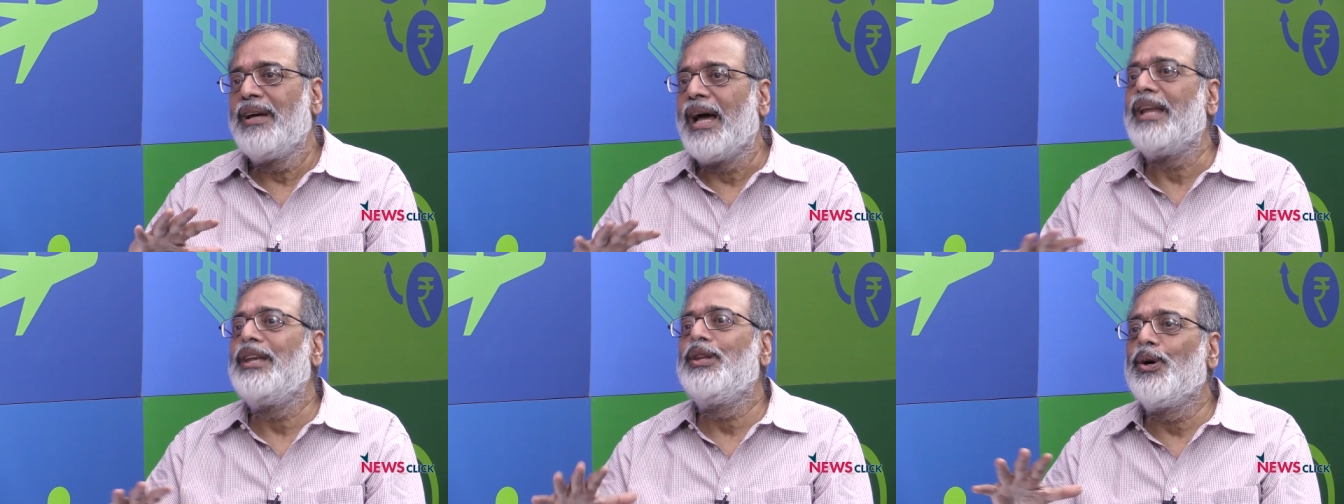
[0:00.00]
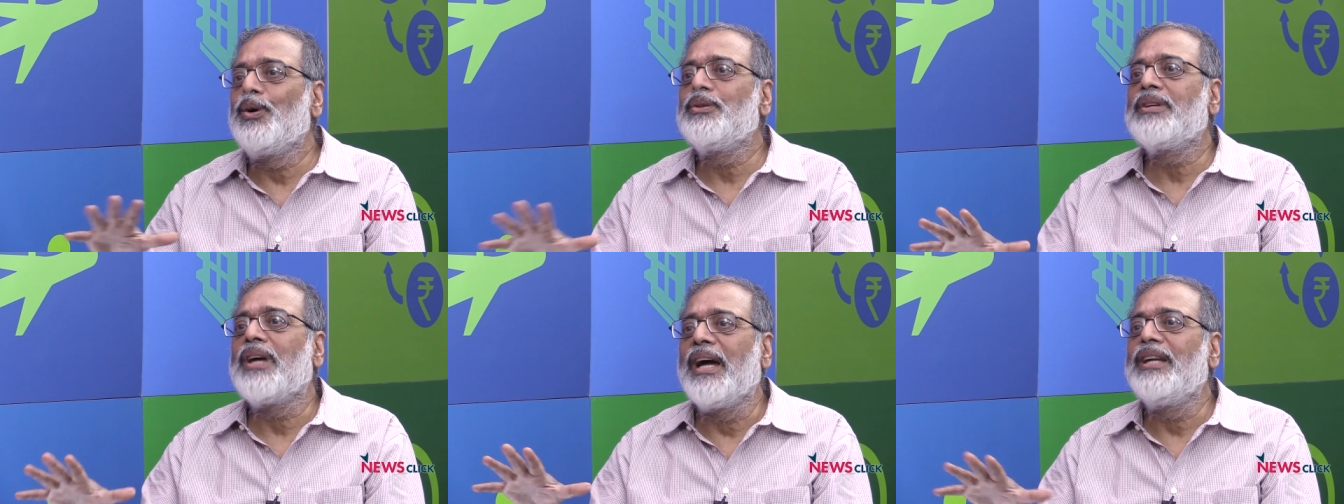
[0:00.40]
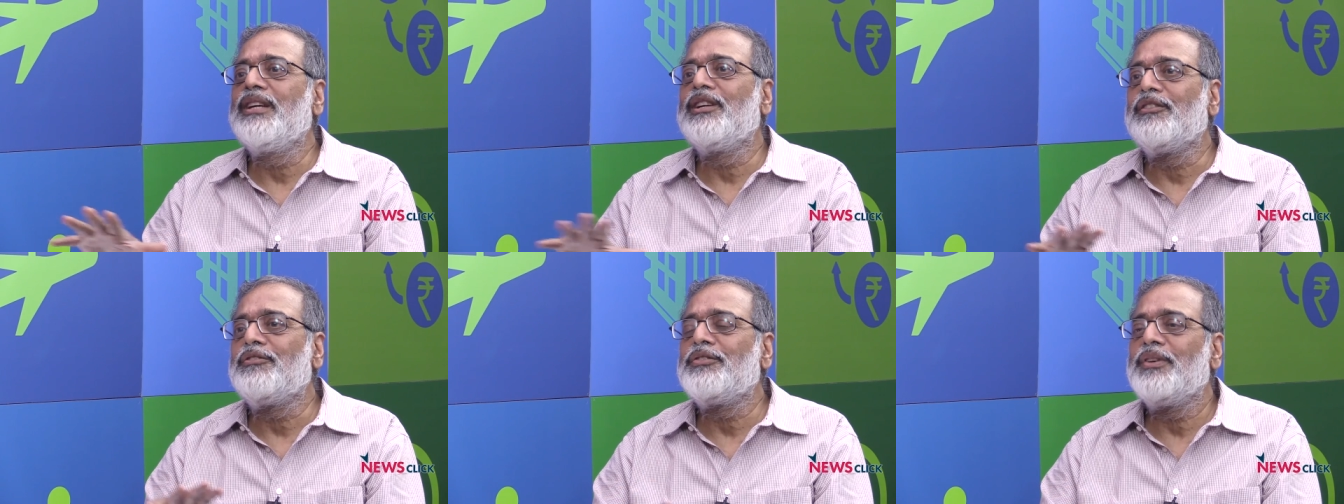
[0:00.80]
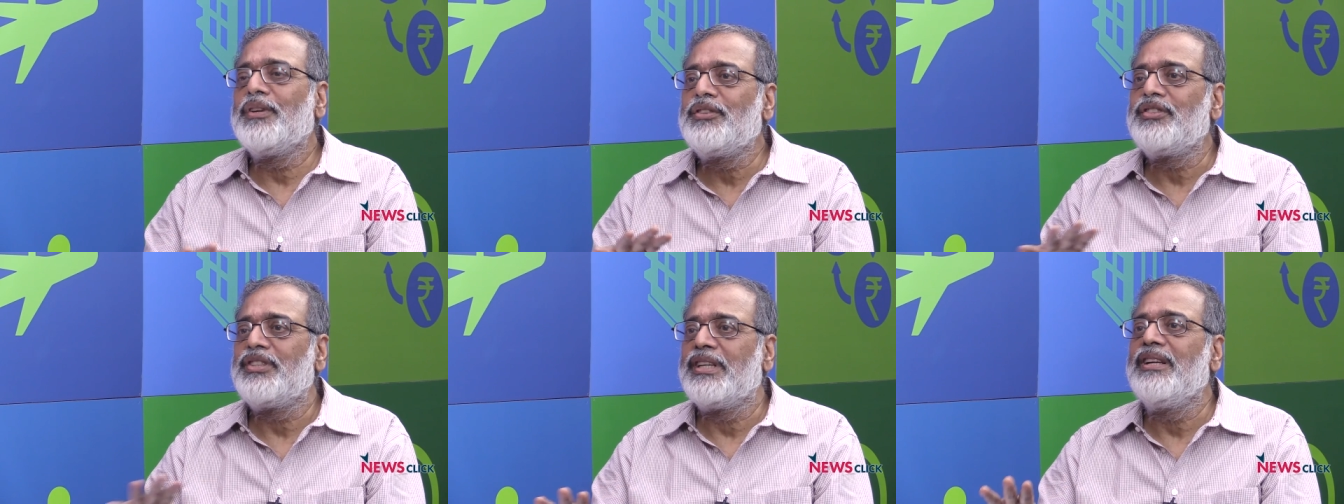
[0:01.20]
And those kind of
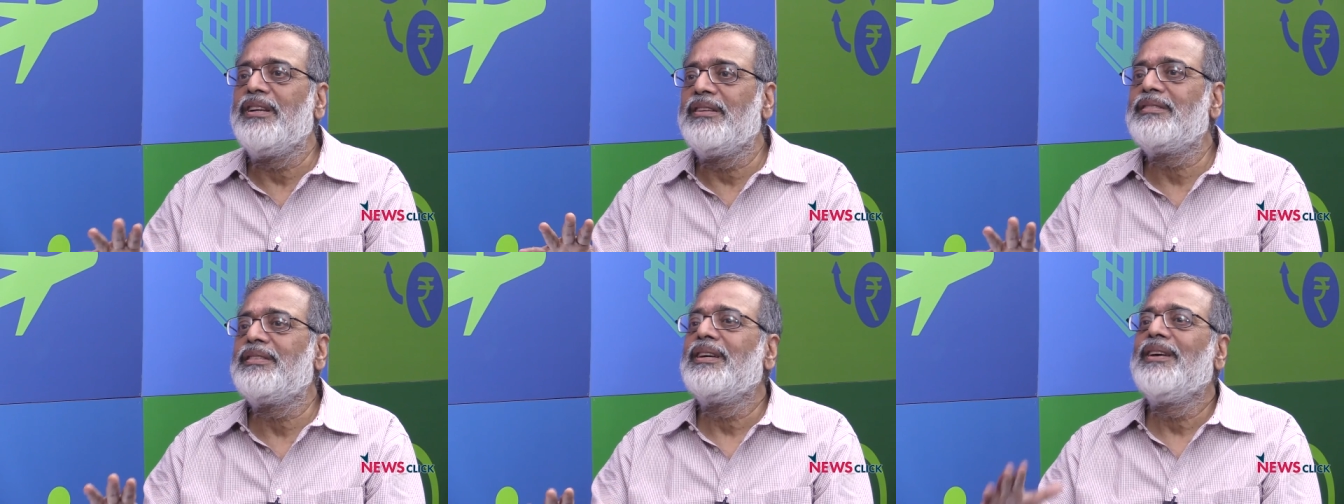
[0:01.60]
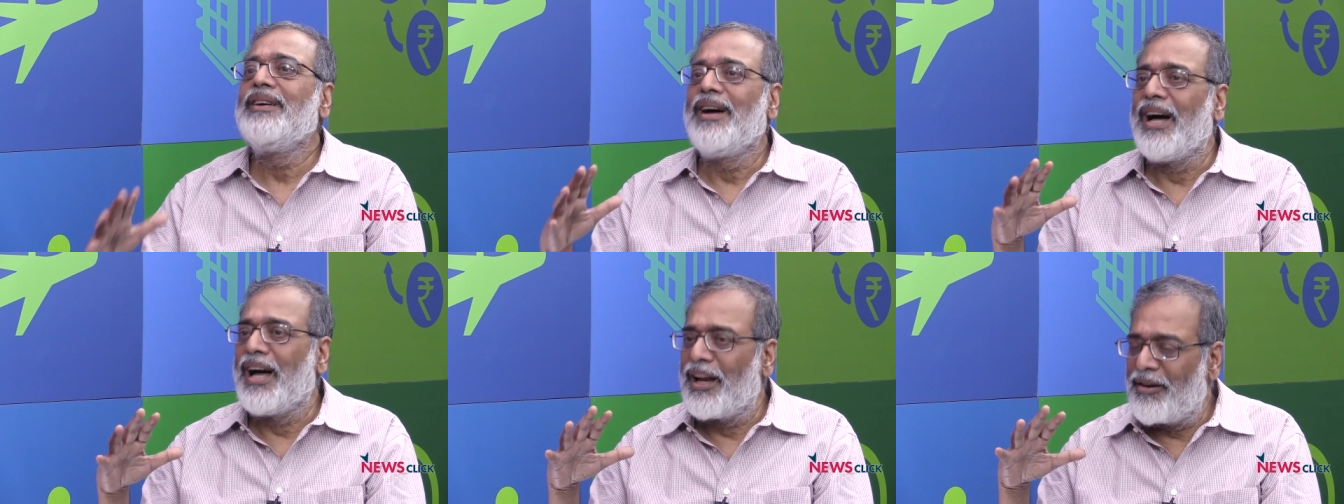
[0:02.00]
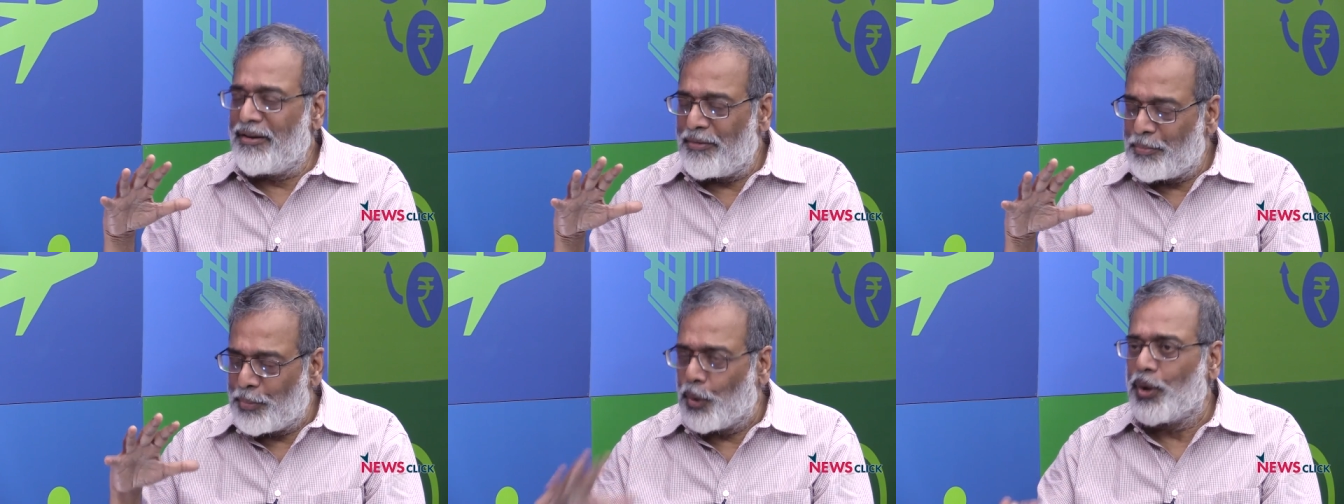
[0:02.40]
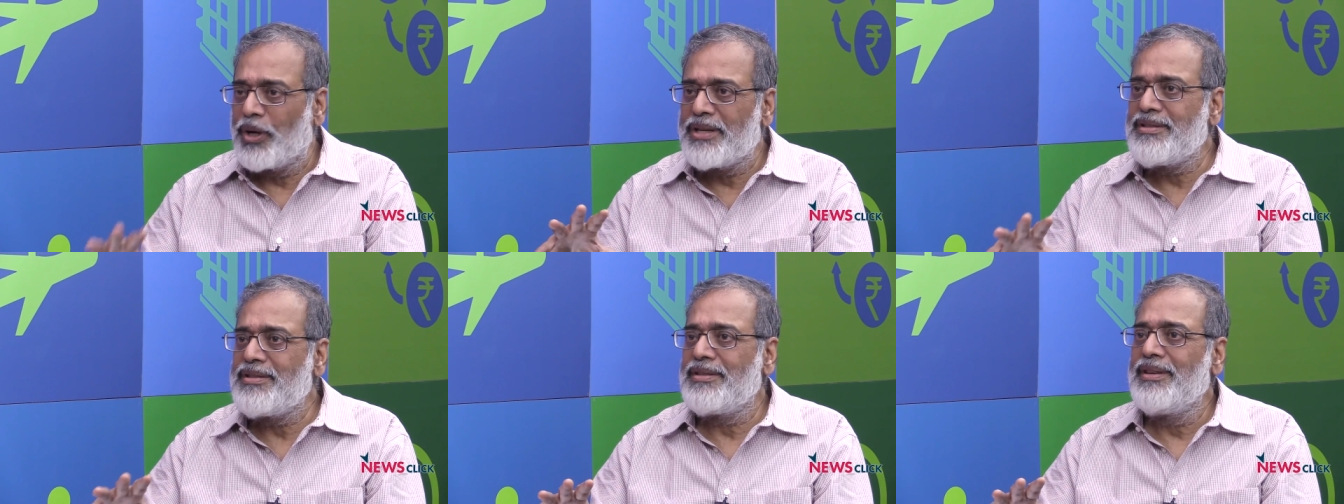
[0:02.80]
shields are
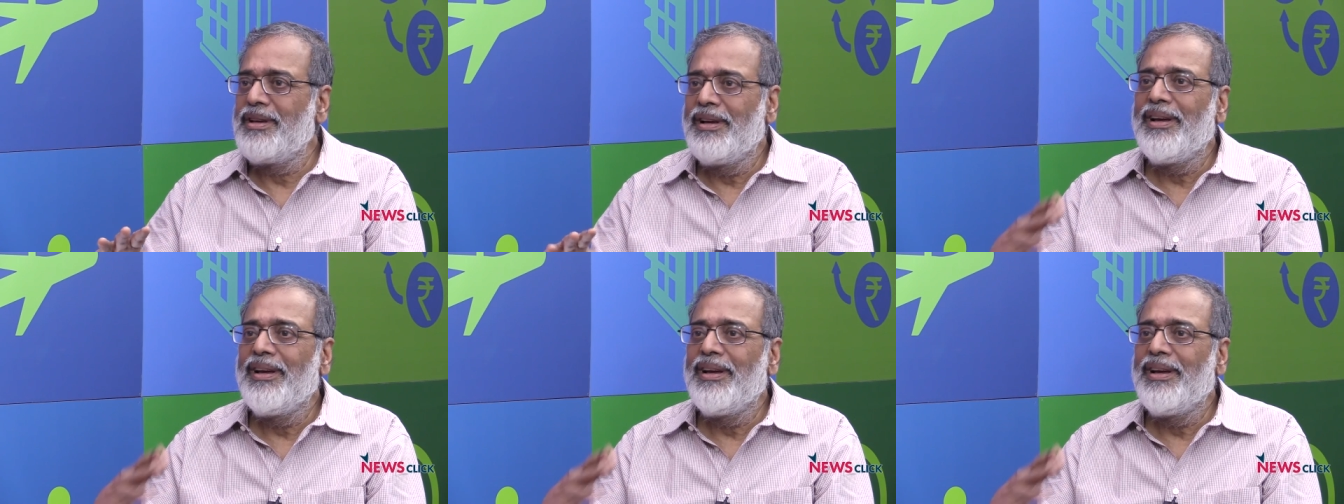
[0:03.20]
porous